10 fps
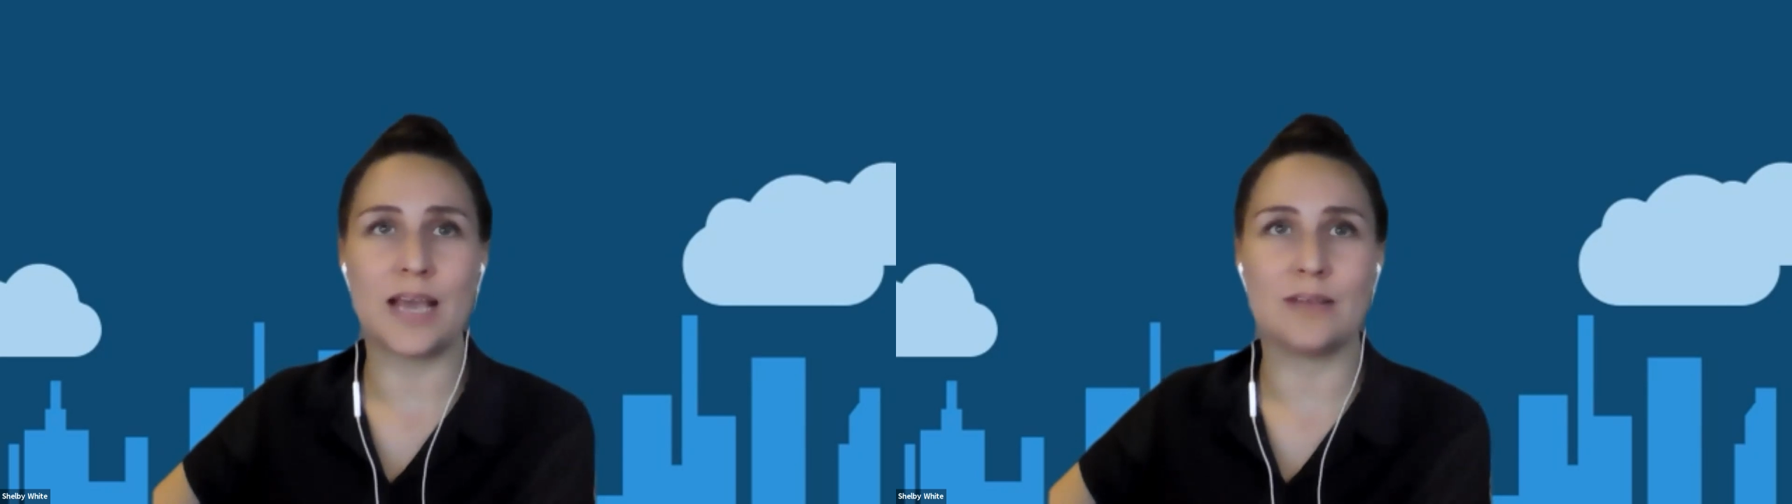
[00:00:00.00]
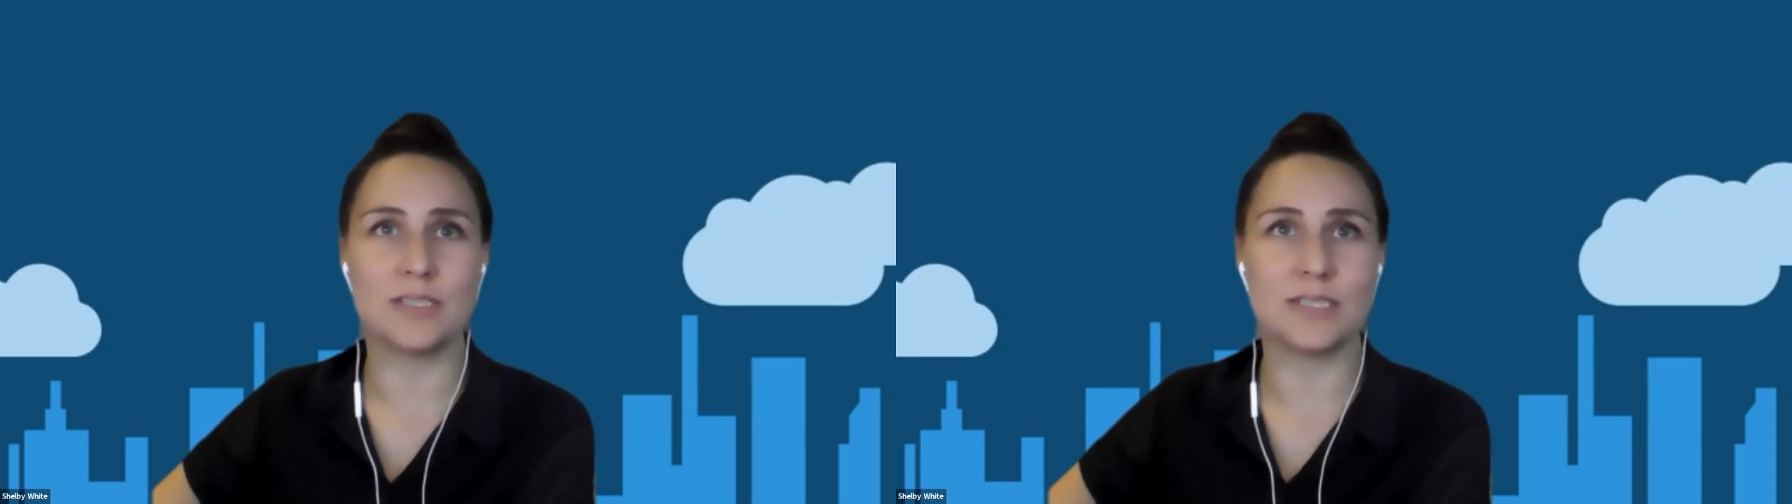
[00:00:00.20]

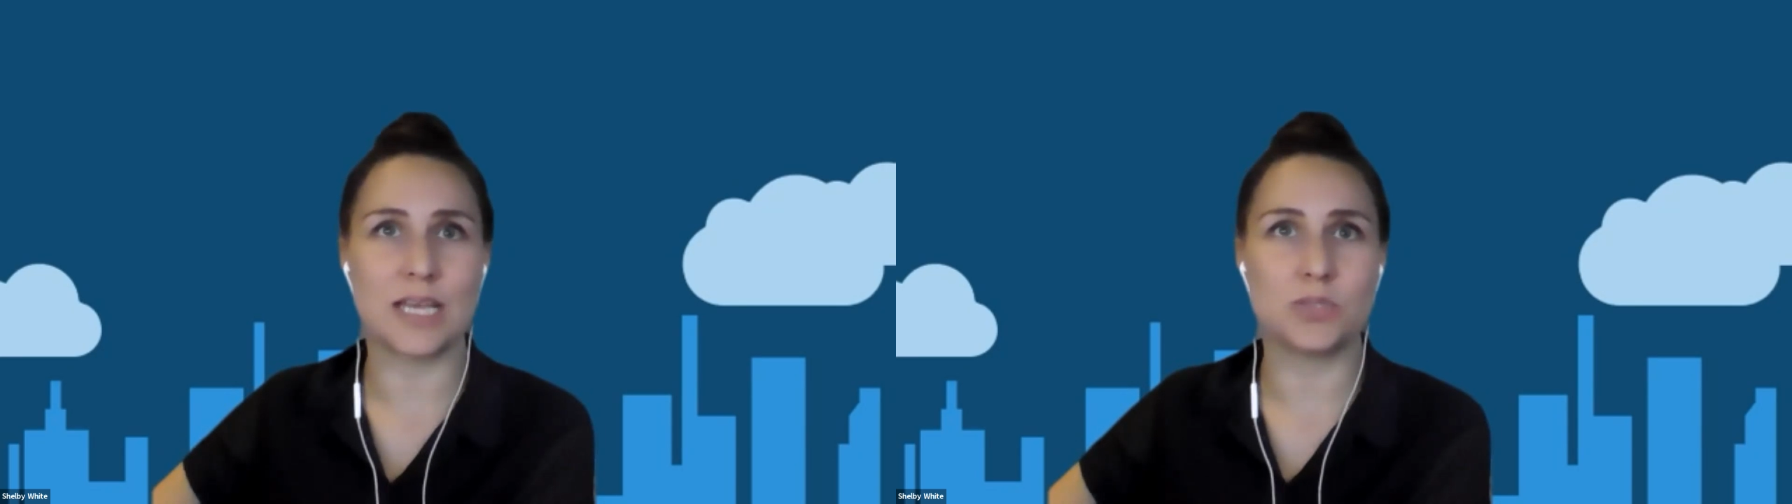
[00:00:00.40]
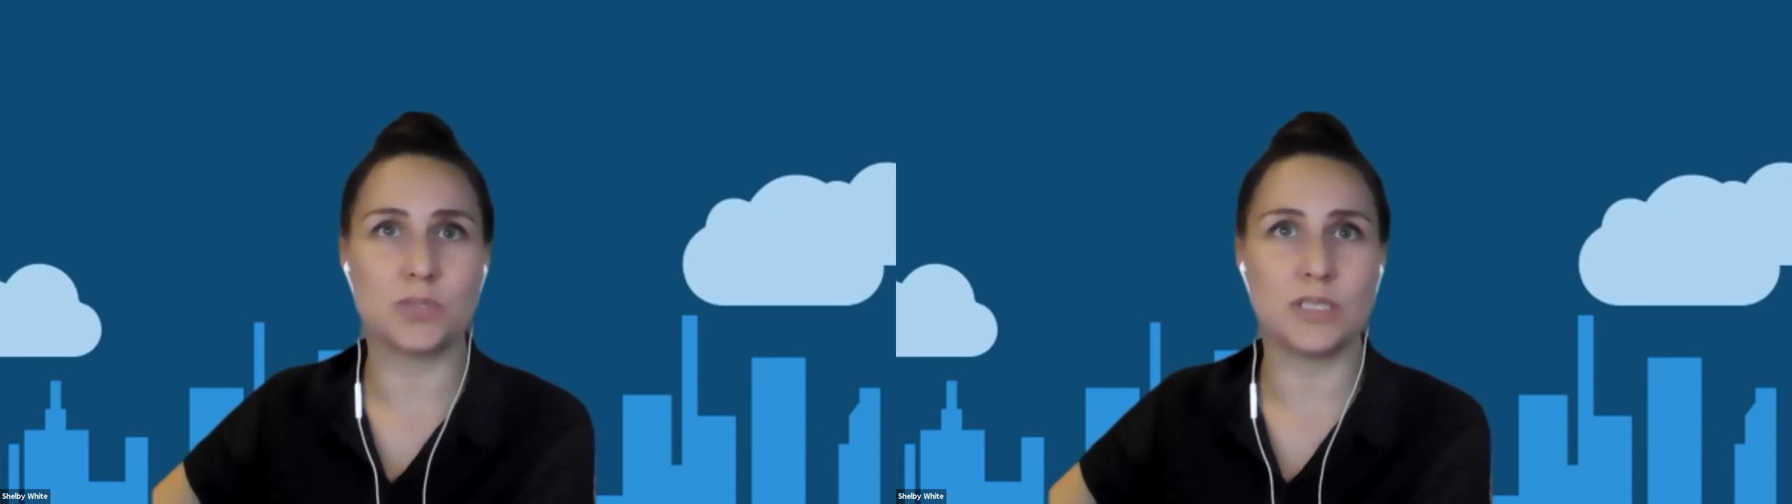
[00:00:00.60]
council
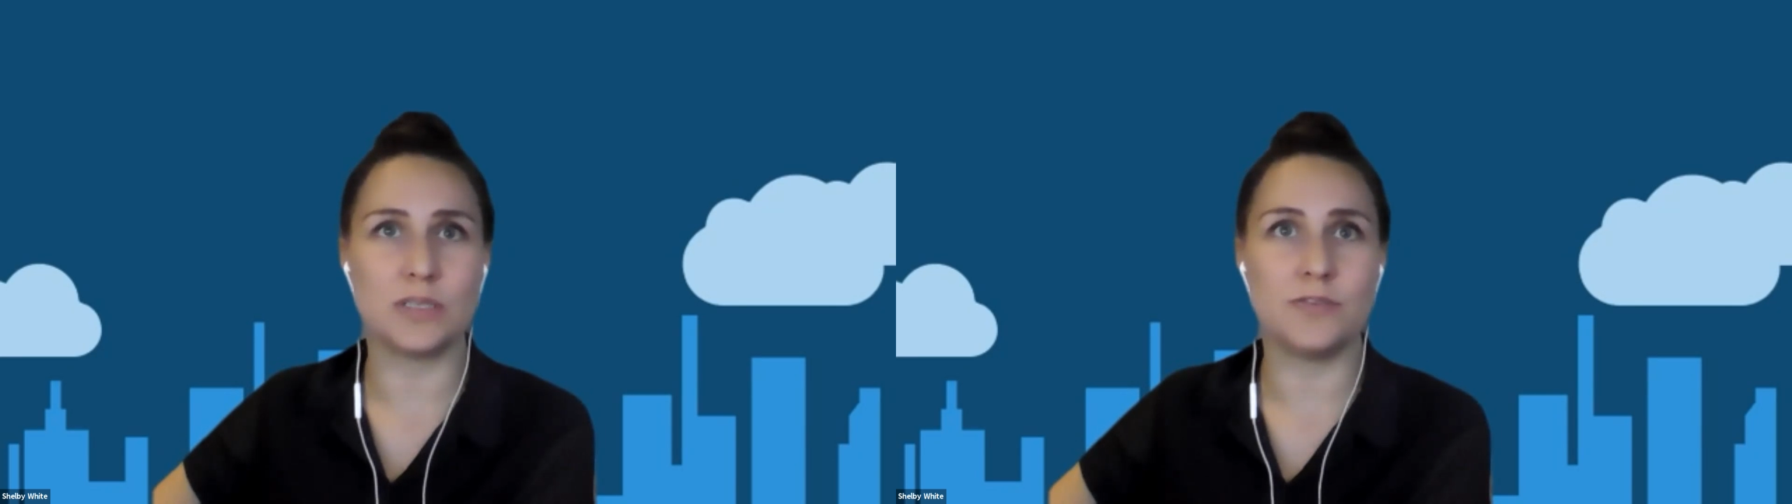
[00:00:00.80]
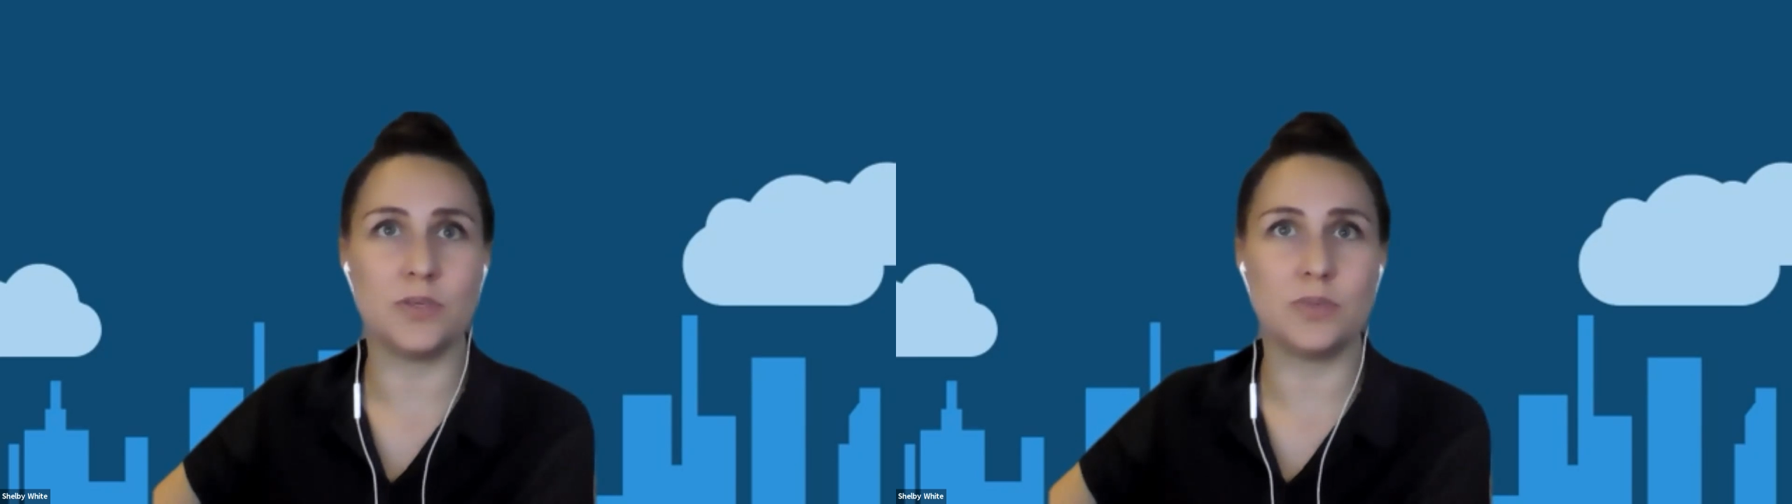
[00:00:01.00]
scheduled in
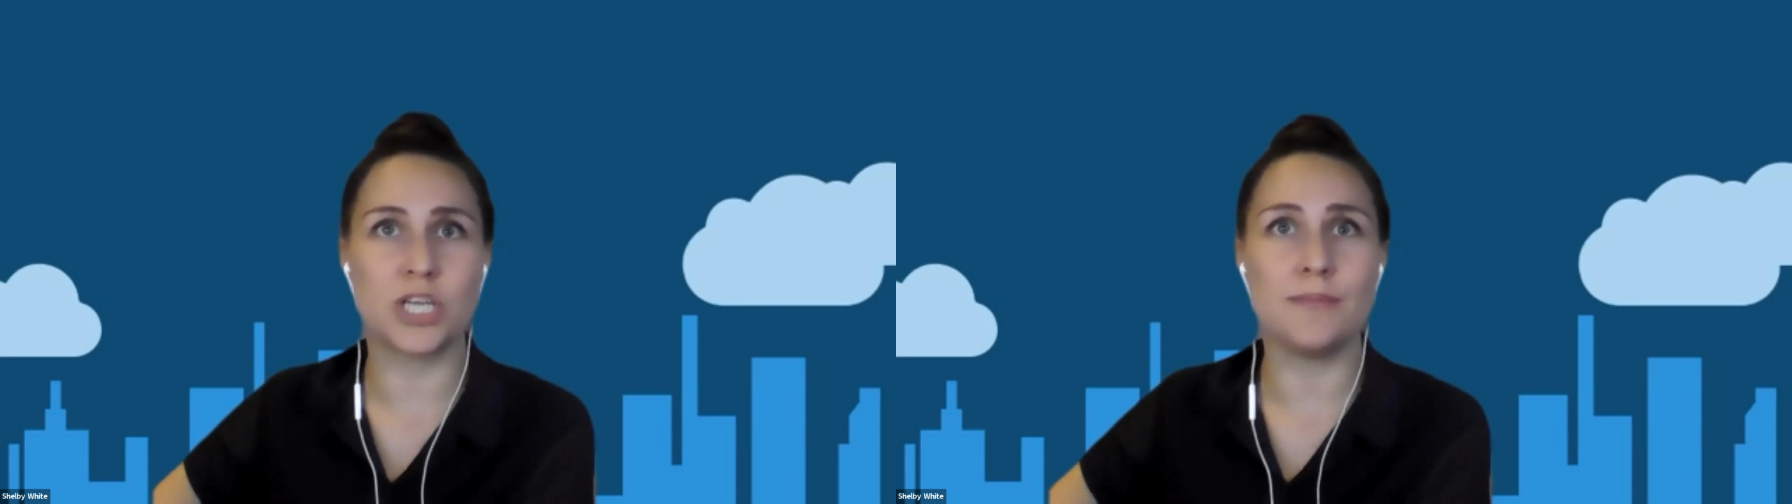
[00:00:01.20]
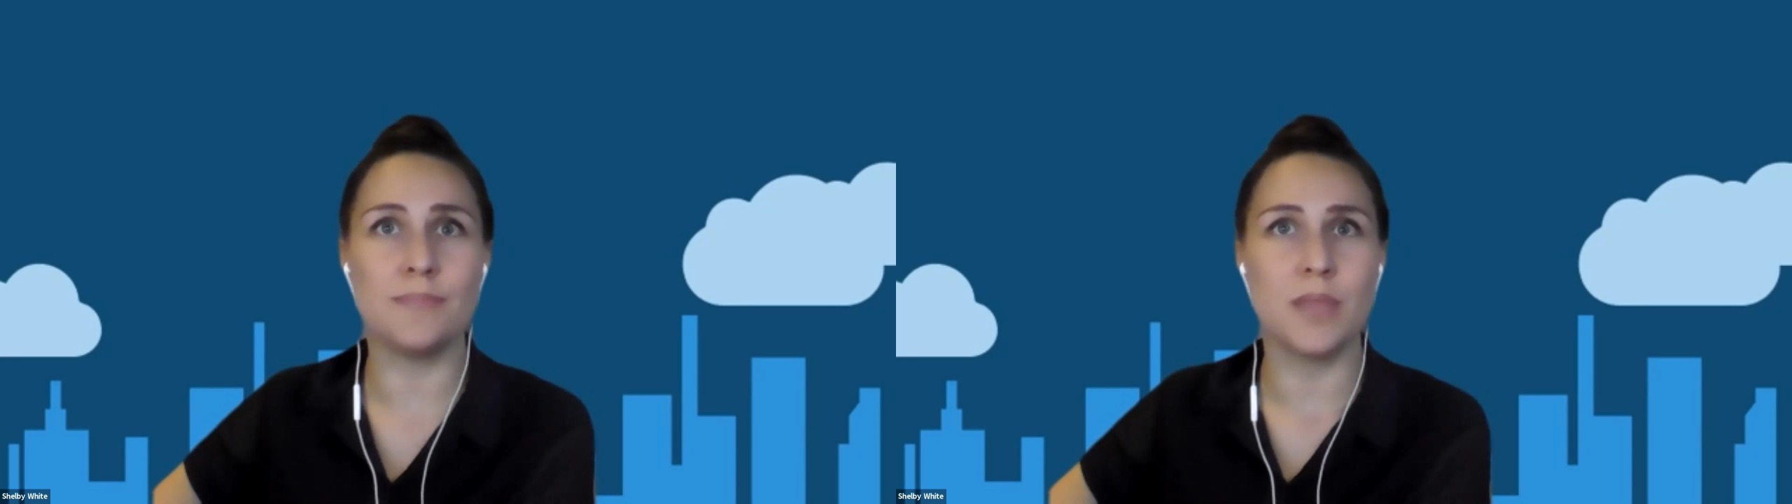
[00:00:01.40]
the future.